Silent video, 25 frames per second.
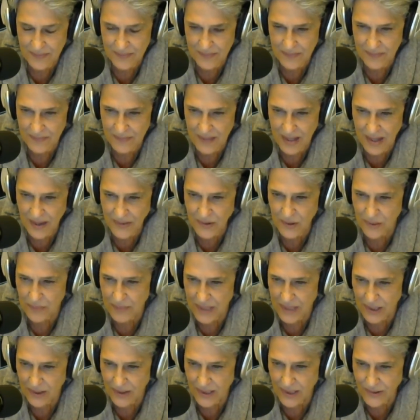other
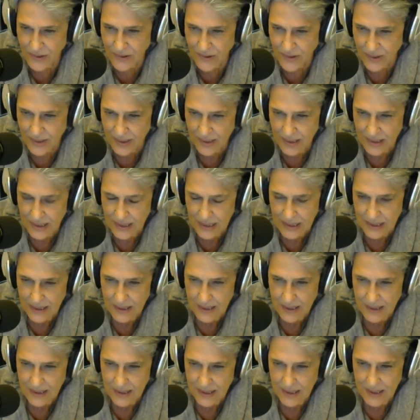marriage.
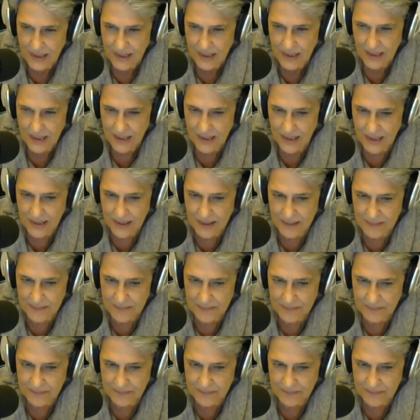I don't